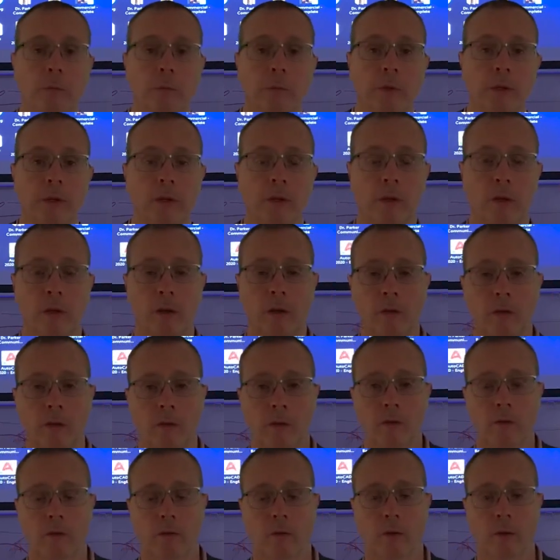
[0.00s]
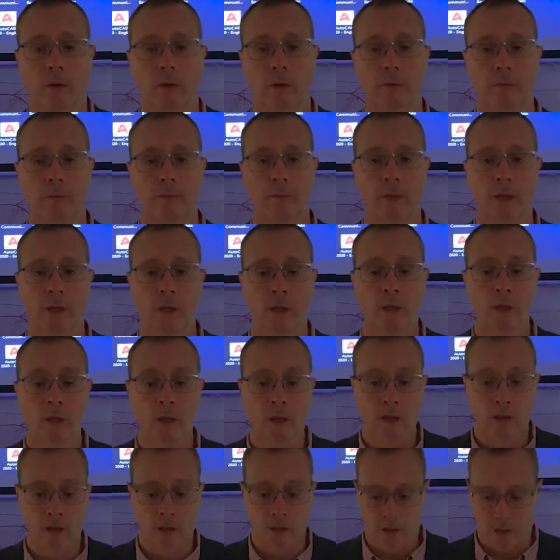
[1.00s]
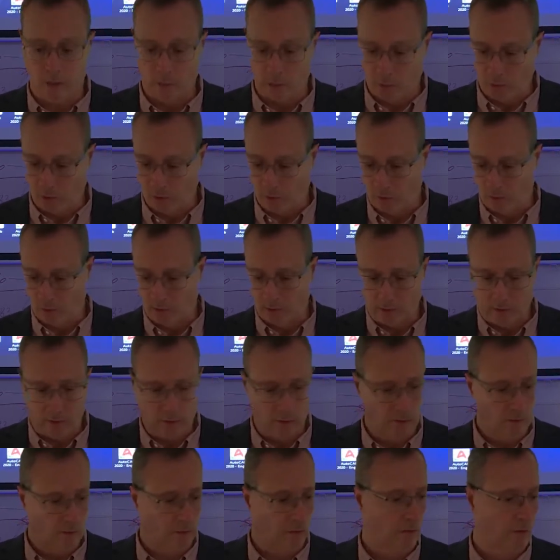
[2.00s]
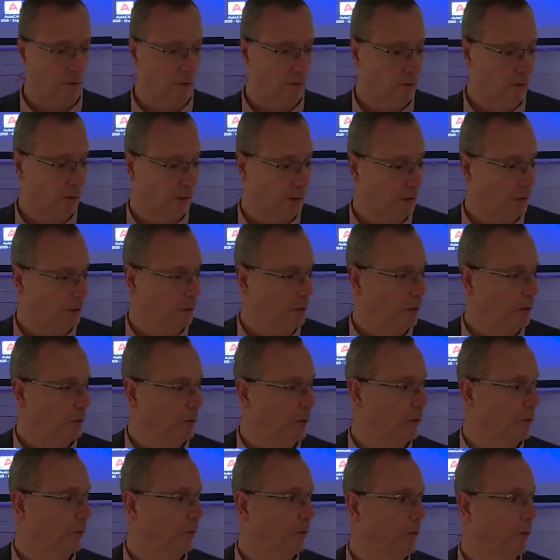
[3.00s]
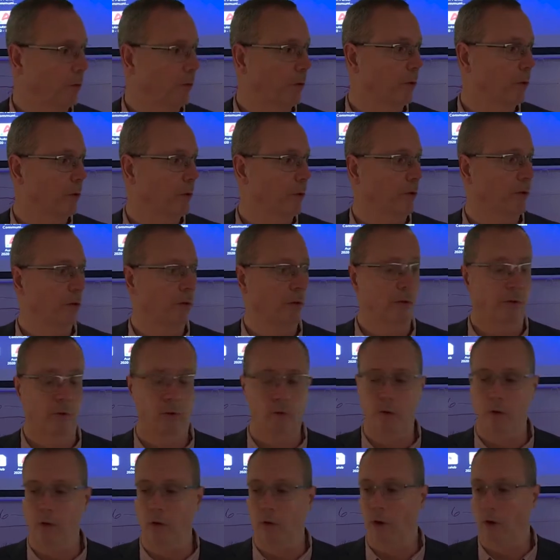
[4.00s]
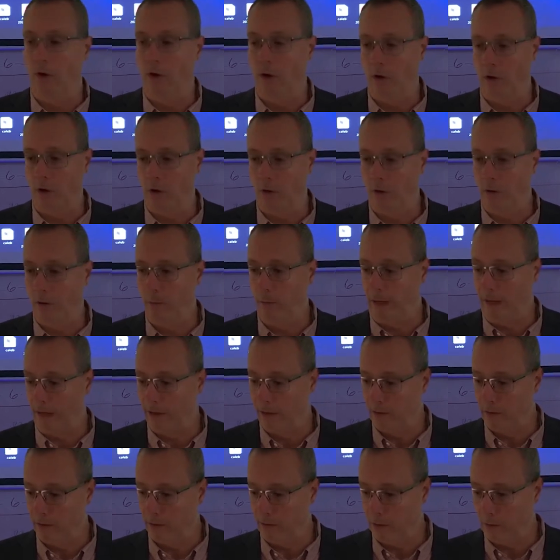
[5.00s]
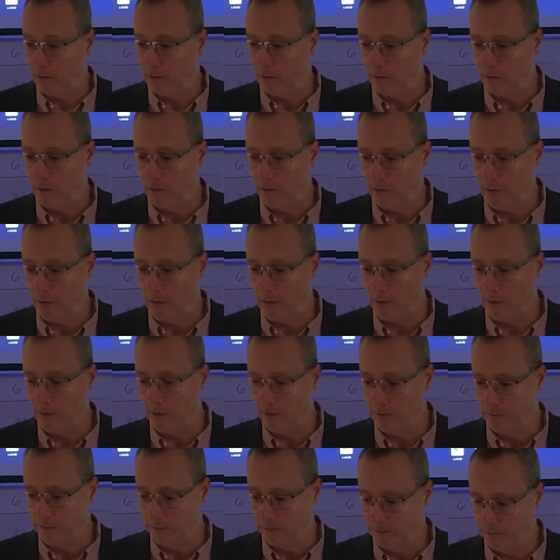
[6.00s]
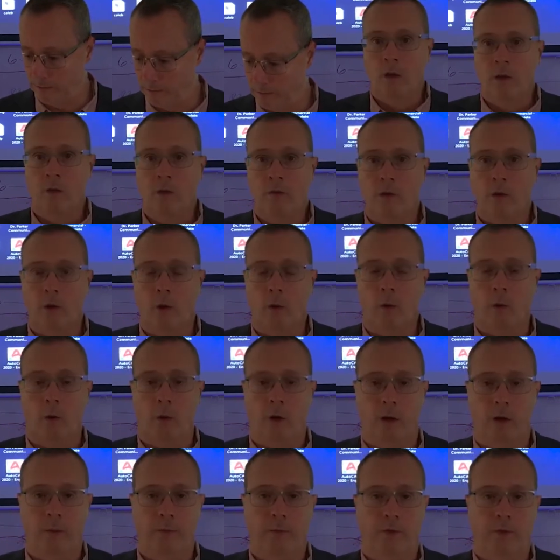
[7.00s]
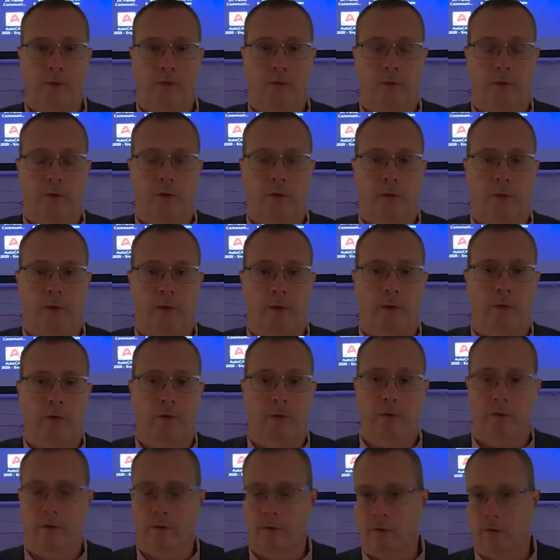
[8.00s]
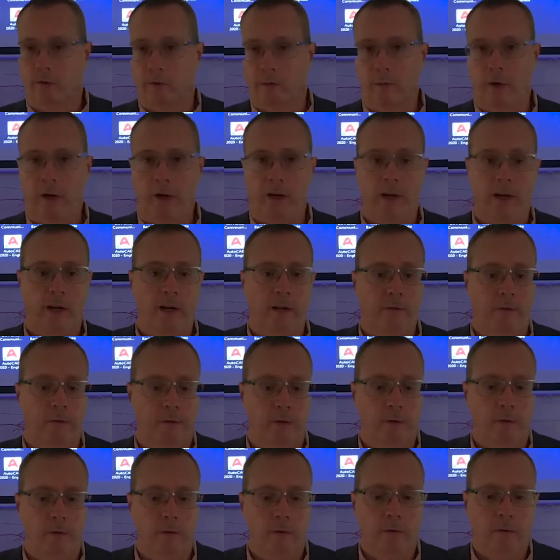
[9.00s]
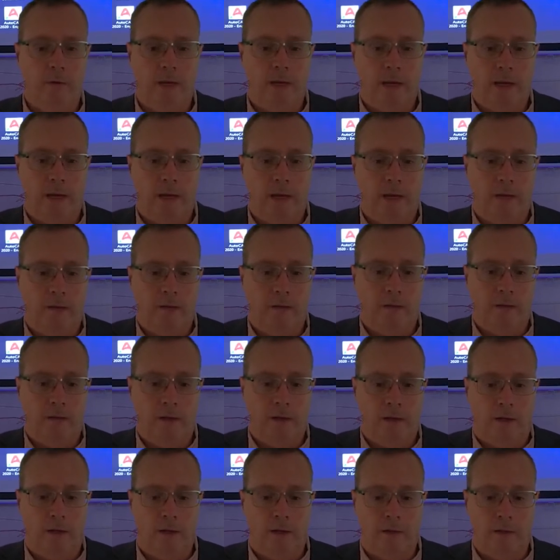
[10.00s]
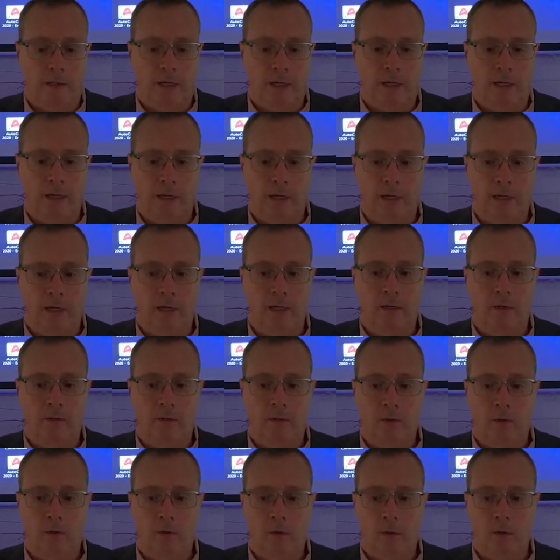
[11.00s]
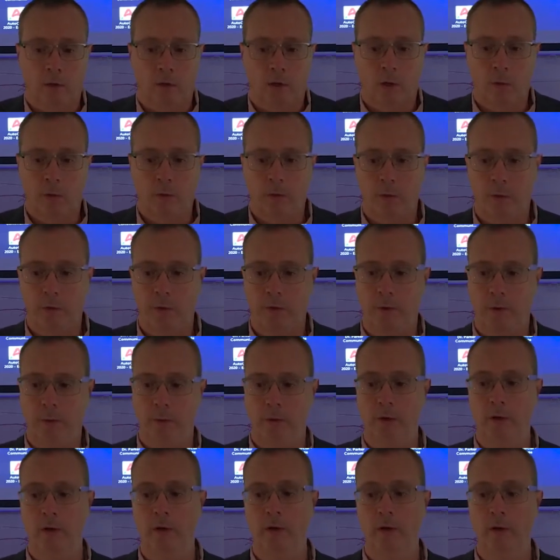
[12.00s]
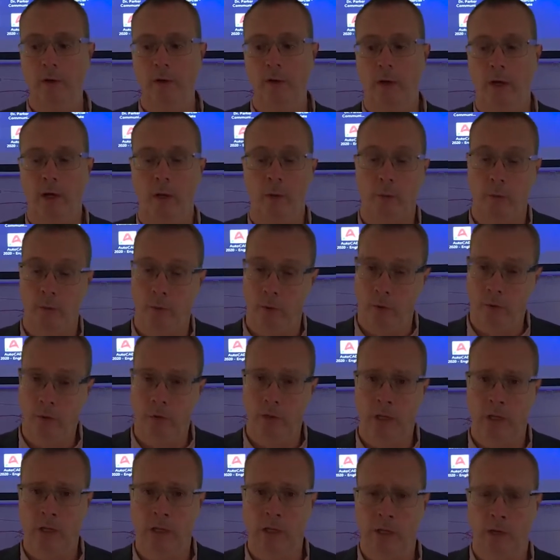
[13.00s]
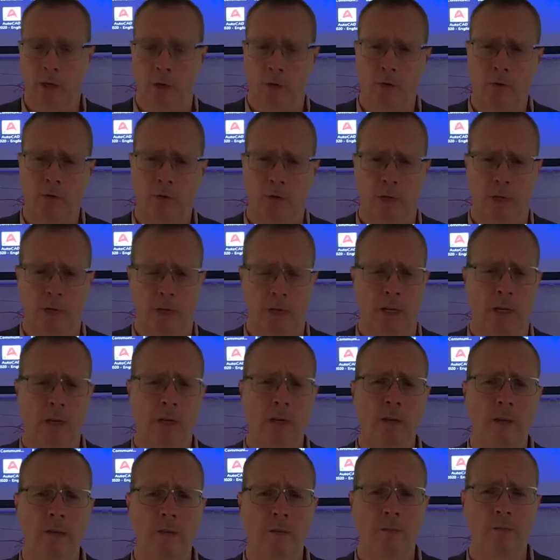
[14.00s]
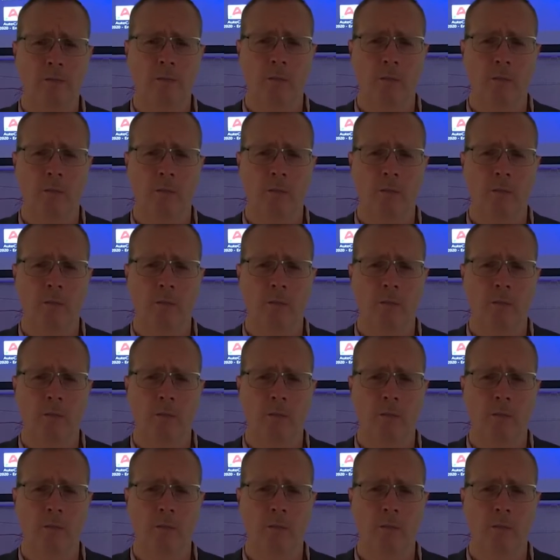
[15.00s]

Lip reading: because the computer that these are used for are back at school still. So I'm just recording with just my iPhone and taking it into Adobe Premiere. I'm using the Ultra Key